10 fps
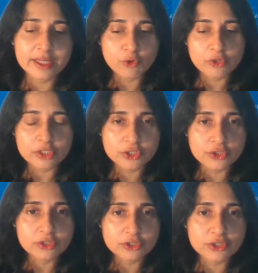in order
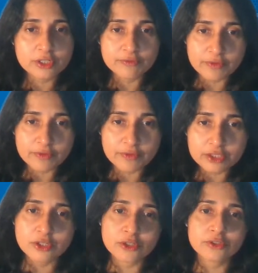to converge
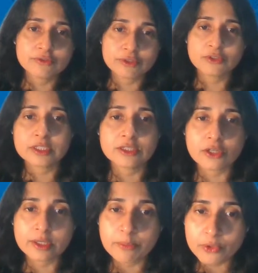those resources
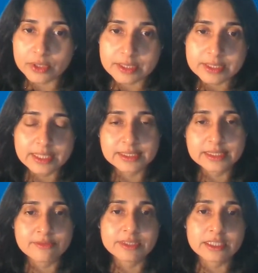on important health
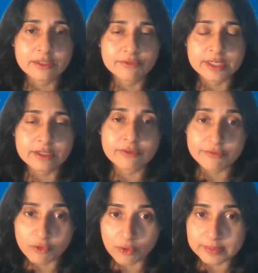service delivery
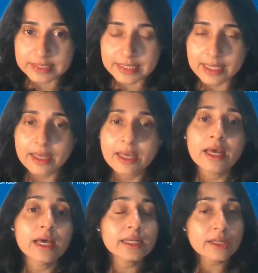reforms.
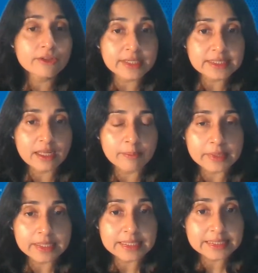Another
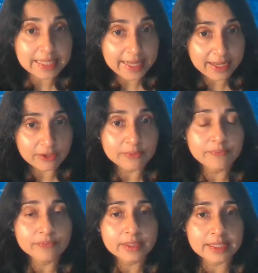example is Laos.
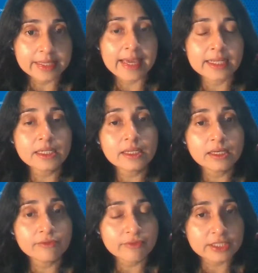Again,
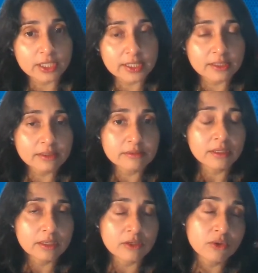
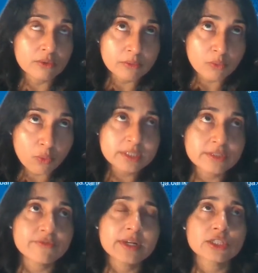
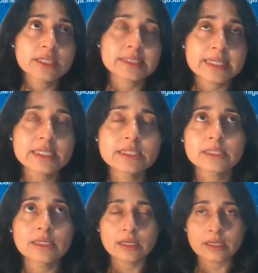was a fragile state,
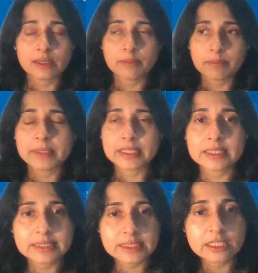but
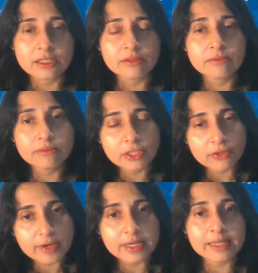it is still
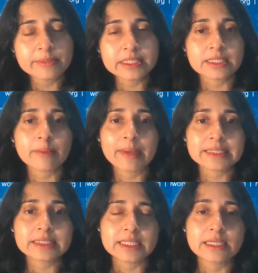a very limited
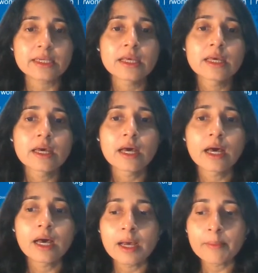capacity.
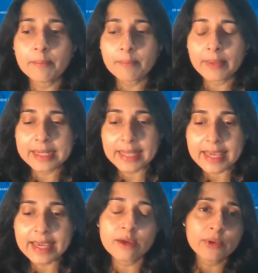And
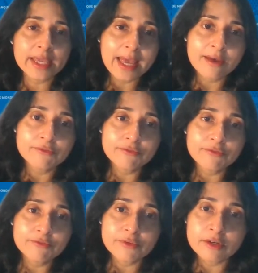here we have
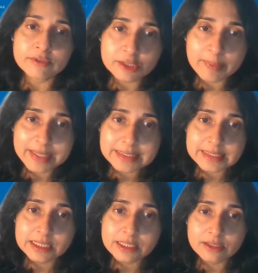a results-based
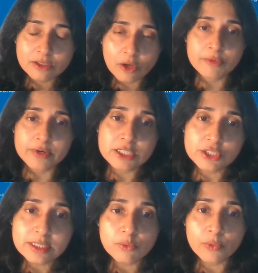
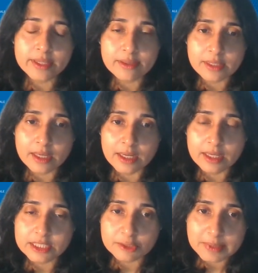operation with
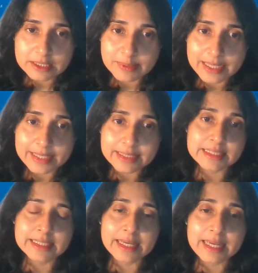disbursement-linked
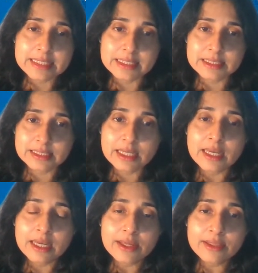indicators
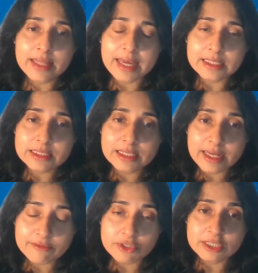that
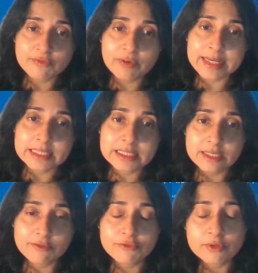leverages
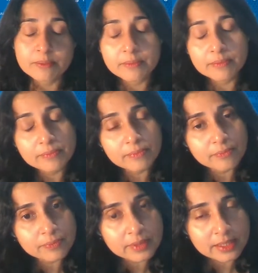financing from
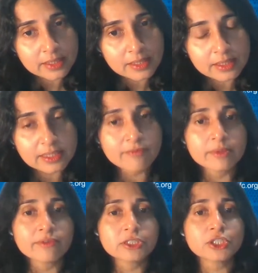the
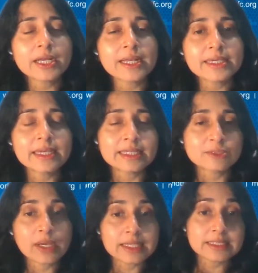Government of Australia as
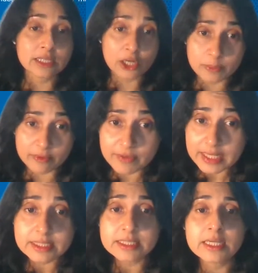well as the Global
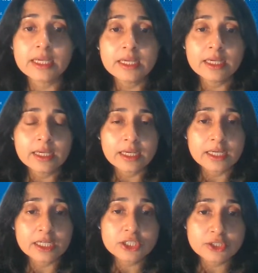Fund
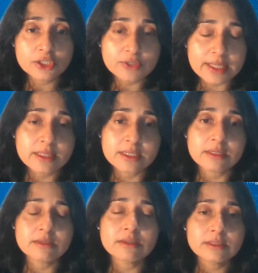to
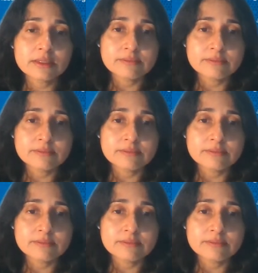strengthen